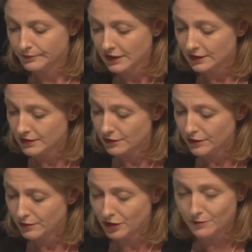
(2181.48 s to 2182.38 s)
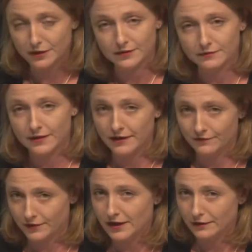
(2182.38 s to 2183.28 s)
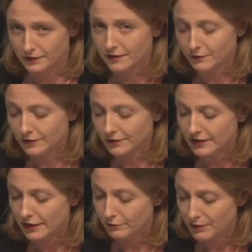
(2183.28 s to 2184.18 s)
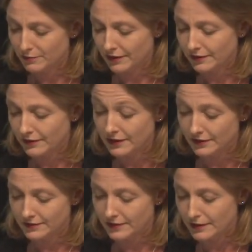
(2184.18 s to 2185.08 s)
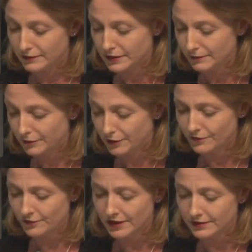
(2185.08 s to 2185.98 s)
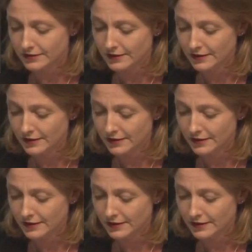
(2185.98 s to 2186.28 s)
So in the moment, they are forgetting that they're on holiday, and remember, that's the end goal for us.